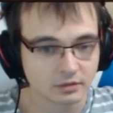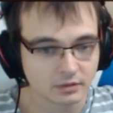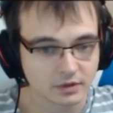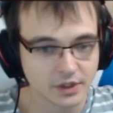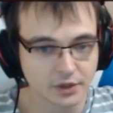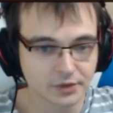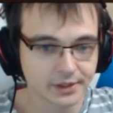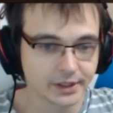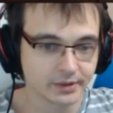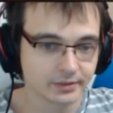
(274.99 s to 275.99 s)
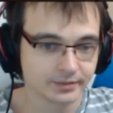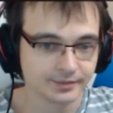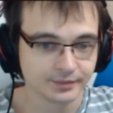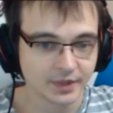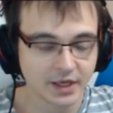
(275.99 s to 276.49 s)
Seriously.
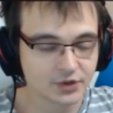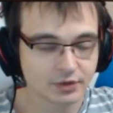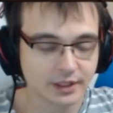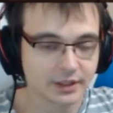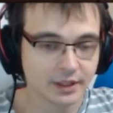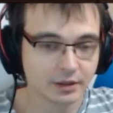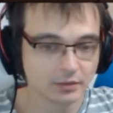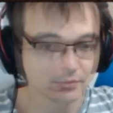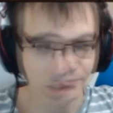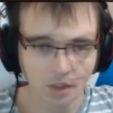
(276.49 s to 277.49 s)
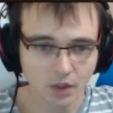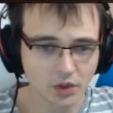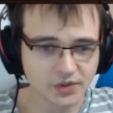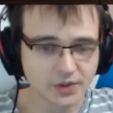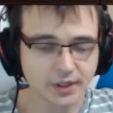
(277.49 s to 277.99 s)
Extra 10 heal.
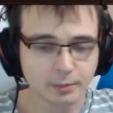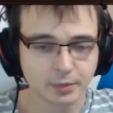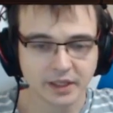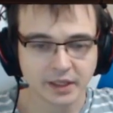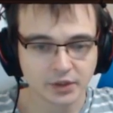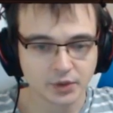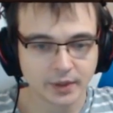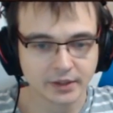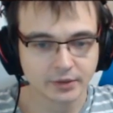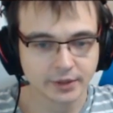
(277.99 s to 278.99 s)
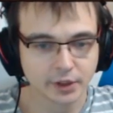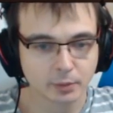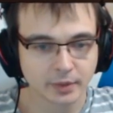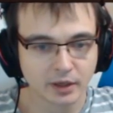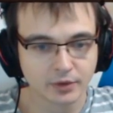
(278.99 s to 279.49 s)
Also, you can play like 2 Andon hero
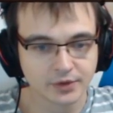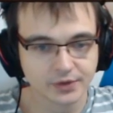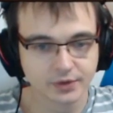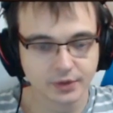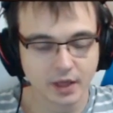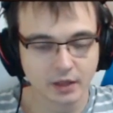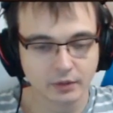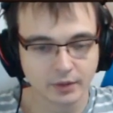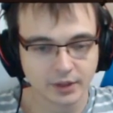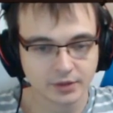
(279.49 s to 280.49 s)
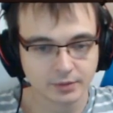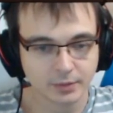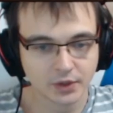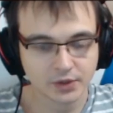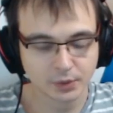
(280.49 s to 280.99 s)
powers together with it
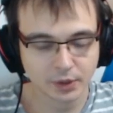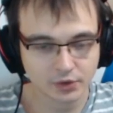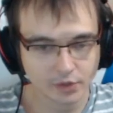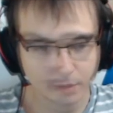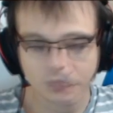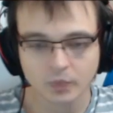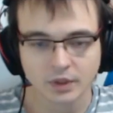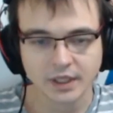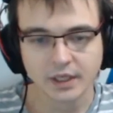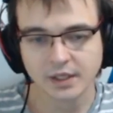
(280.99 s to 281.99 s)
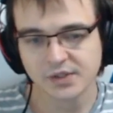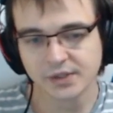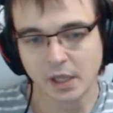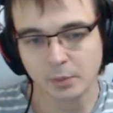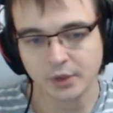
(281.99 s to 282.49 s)
because it's quite cheap. Yeah, it doesn't
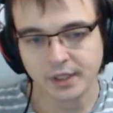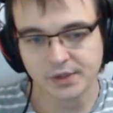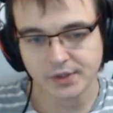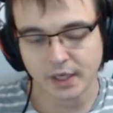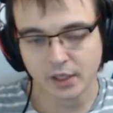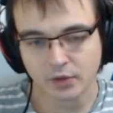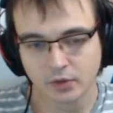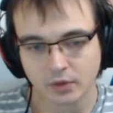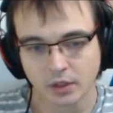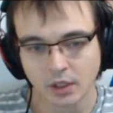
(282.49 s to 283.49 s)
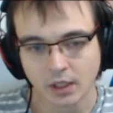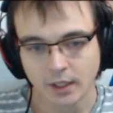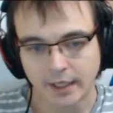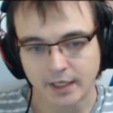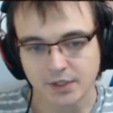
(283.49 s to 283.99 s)
help you against aggro.
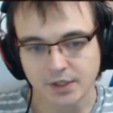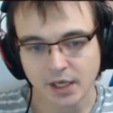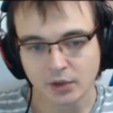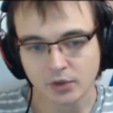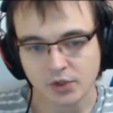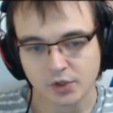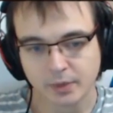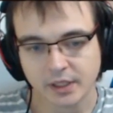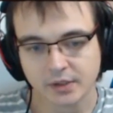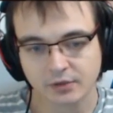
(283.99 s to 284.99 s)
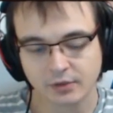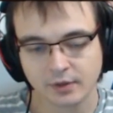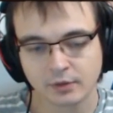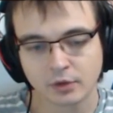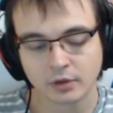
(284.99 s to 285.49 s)
Against aggro, you just play it as a
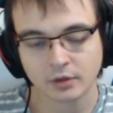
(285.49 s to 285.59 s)
3/4.